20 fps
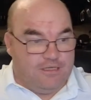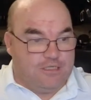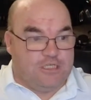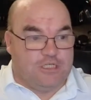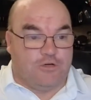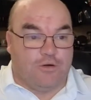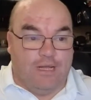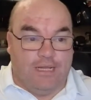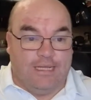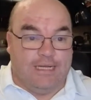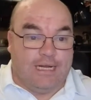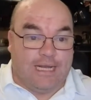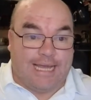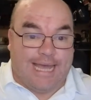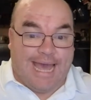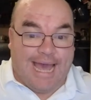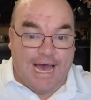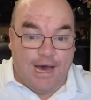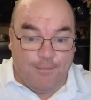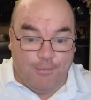Australian
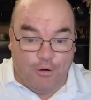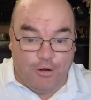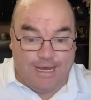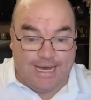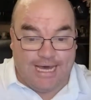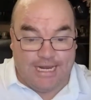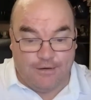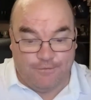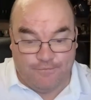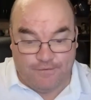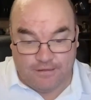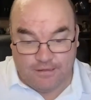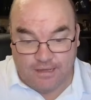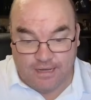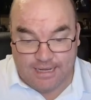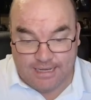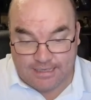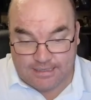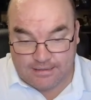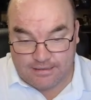cowboy hat, if you
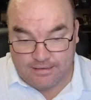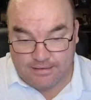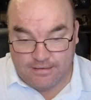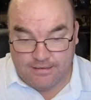like.